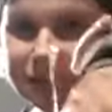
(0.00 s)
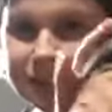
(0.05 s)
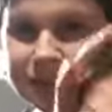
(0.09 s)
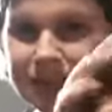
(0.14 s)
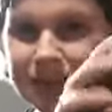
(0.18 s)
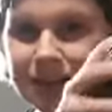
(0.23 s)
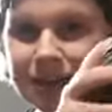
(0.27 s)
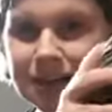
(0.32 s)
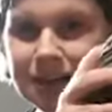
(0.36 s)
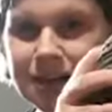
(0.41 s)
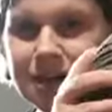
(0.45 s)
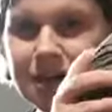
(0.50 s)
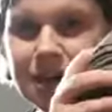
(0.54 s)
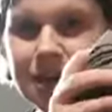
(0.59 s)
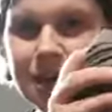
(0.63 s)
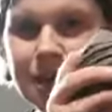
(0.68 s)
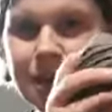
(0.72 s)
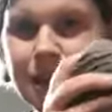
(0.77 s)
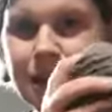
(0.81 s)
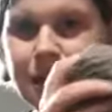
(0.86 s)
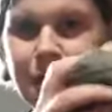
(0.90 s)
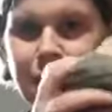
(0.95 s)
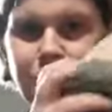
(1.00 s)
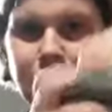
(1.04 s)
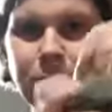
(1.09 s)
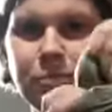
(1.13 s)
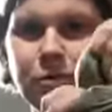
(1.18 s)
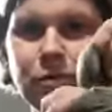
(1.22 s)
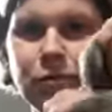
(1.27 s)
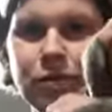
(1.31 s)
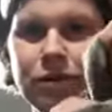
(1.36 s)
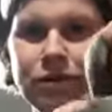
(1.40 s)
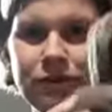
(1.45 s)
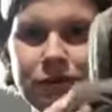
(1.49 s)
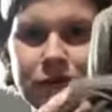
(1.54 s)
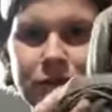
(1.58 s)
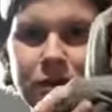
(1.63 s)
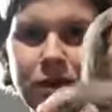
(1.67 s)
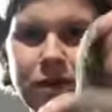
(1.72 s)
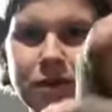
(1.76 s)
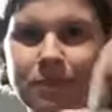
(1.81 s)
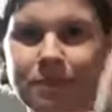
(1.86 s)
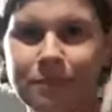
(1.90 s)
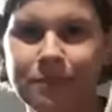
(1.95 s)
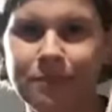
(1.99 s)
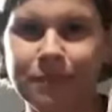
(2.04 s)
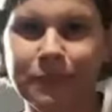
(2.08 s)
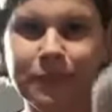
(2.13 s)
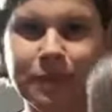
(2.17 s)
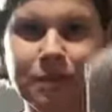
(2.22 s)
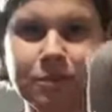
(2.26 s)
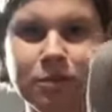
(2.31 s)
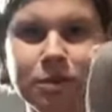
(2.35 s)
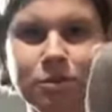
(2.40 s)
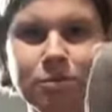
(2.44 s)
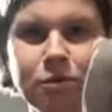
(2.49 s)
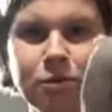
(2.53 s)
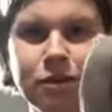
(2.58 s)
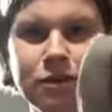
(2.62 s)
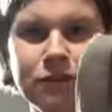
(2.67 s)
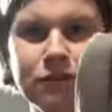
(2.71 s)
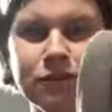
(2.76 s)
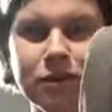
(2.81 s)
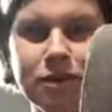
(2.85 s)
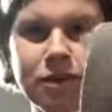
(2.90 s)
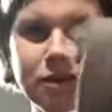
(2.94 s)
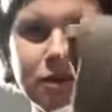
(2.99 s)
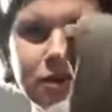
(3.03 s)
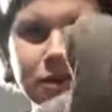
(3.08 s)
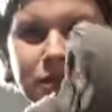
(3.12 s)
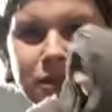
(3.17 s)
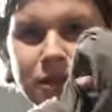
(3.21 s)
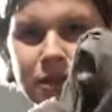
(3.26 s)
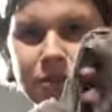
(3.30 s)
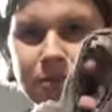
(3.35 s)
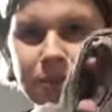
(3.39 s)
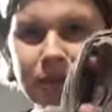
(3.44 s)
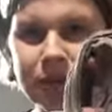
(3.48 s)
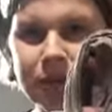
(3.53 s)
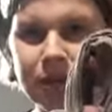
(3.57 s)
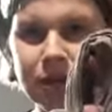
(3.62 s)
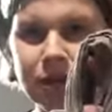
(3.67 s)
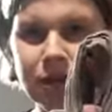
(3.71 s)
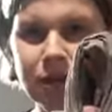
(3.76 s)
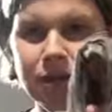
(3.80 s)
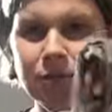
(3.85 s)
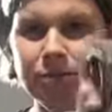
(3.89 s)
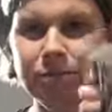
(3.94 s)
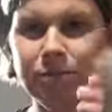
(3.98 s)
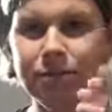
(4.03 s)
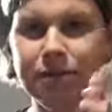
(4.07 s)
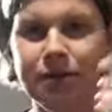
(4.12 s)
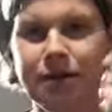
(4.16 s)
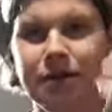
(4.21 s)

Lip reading: sling, pull it through. And when you pull it through, you make a loop.